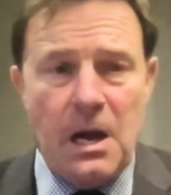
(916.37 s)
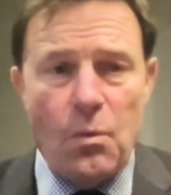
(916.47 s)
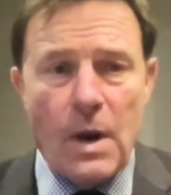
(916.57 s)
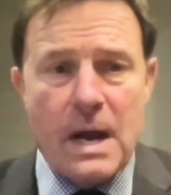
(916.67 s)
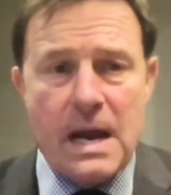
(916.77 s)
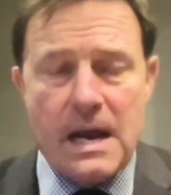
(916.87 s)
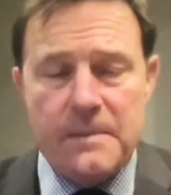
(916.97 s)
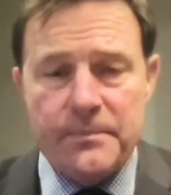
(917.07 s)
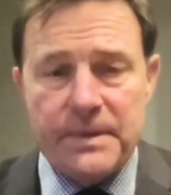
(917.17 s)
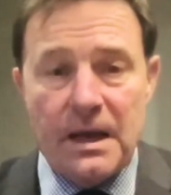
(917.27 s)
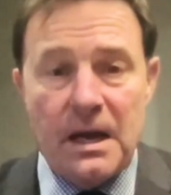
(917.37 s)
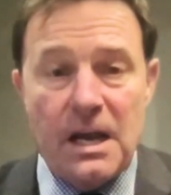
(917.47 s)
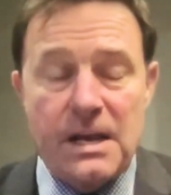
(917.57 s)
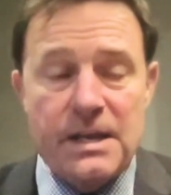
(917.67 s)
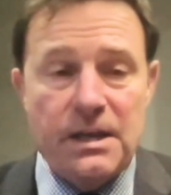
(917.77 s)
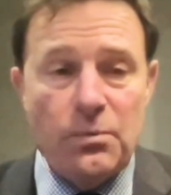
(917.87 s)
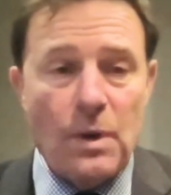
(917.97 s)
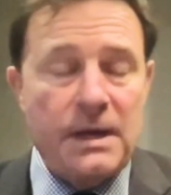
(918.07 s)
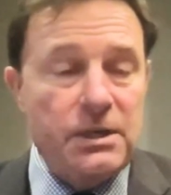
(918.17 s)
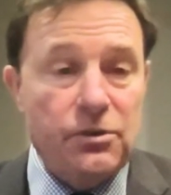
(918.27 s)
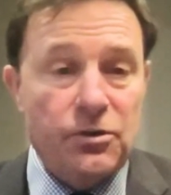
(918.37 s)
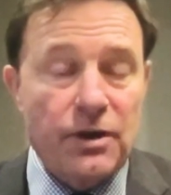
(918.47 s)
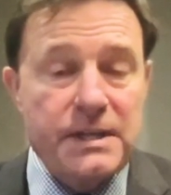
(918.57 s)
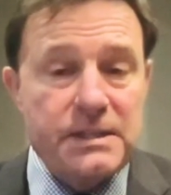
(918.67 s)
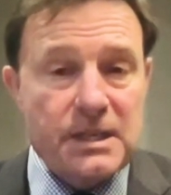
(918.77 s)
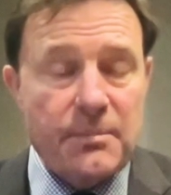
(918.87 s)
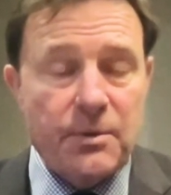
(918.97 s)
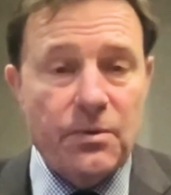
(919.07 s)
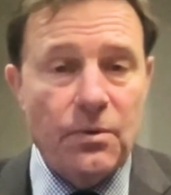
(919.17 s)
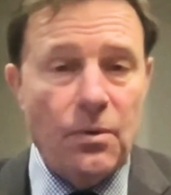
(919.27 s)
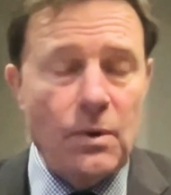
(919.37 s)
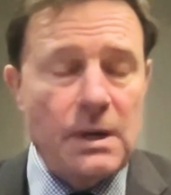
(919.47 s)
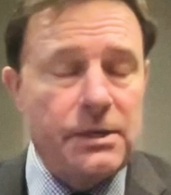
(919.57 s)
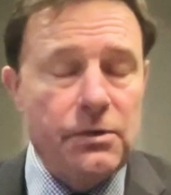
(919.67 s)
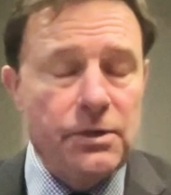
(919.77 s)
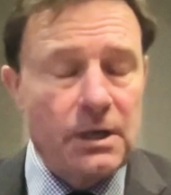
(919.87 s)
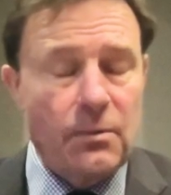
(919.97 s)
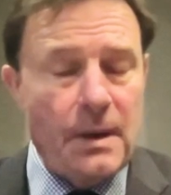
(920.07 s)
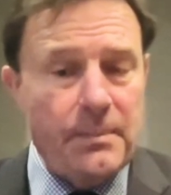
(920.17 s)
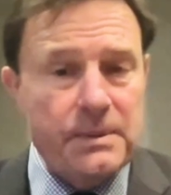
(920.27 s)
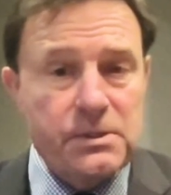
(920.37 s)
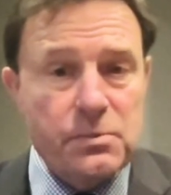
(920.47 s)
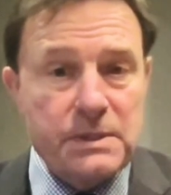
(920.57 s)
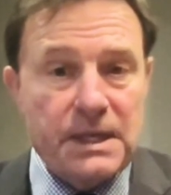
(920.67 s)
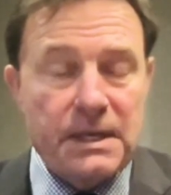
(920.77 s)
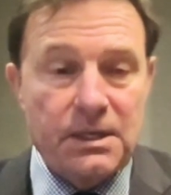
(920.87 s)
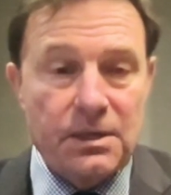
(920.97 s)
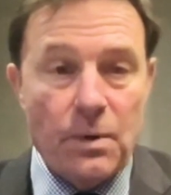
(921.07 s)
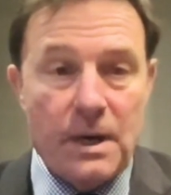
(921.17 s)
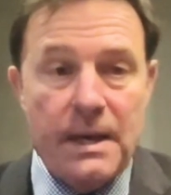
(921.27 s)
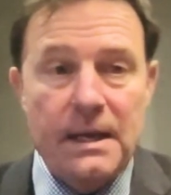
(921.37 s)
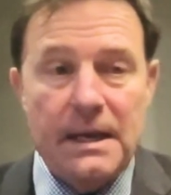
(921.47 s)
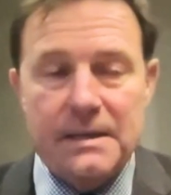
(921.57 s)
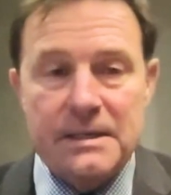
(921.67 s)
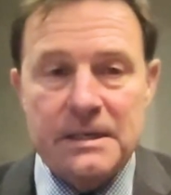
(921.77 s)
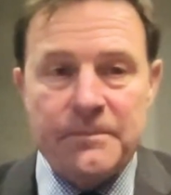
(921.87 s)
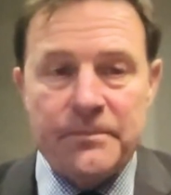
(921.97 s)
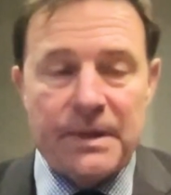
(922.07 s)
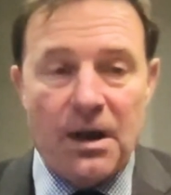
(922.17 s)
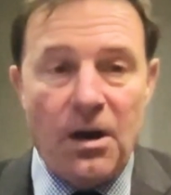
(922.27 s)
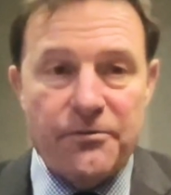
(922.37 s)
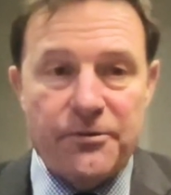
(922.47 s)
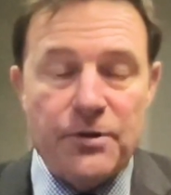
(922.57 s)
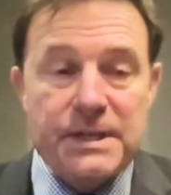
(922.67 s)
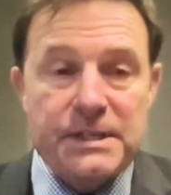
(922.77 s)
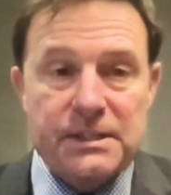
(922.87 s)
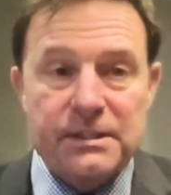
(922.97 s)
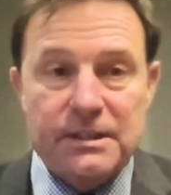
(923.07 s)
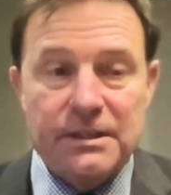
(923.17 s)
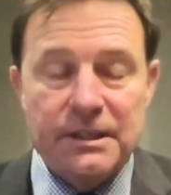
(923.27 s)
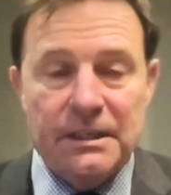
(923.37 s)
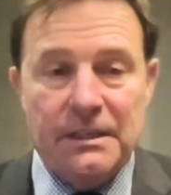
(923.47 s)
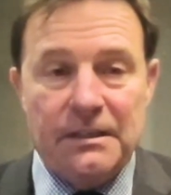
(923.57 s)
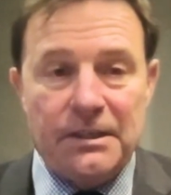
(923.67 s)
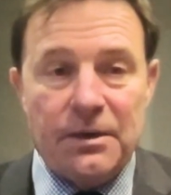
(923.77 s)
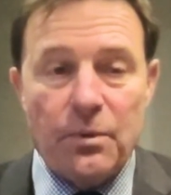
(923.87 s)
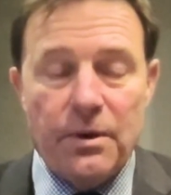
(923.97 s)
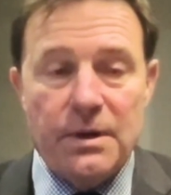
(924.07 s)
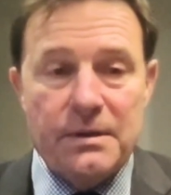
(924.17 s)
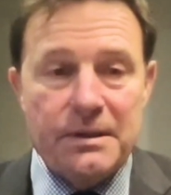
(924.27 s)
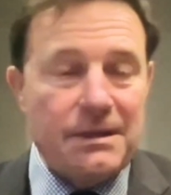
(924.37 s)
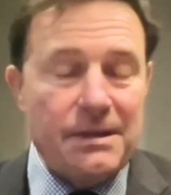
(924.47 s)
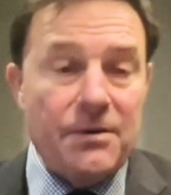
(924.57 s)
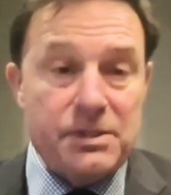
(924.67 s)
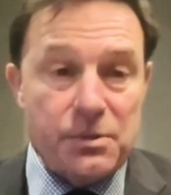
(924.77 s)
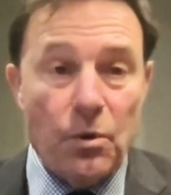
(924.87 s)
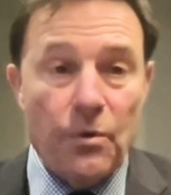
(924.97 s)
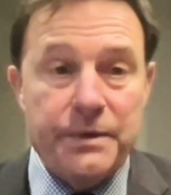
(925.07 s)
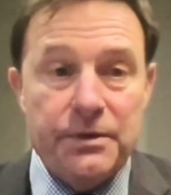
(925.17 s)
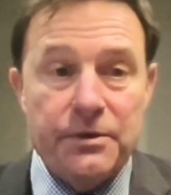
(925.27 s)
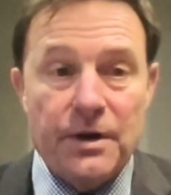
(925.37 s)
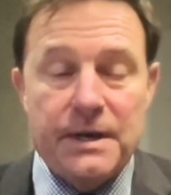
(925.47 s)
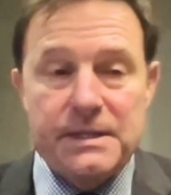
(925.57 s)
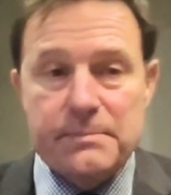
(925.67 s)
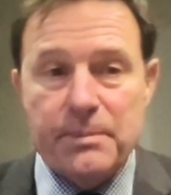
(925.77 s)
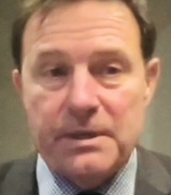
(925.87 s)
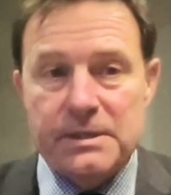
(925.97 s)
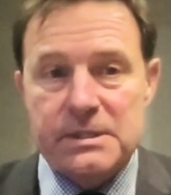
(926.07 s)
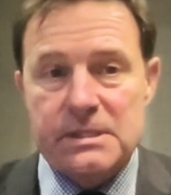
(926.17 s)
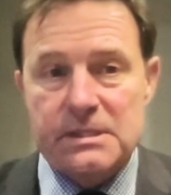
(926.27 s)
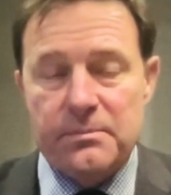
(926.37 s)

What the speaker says: where Ukraine's nuclear weapons were taken away, and half the reason that there is a war in Ukraine is because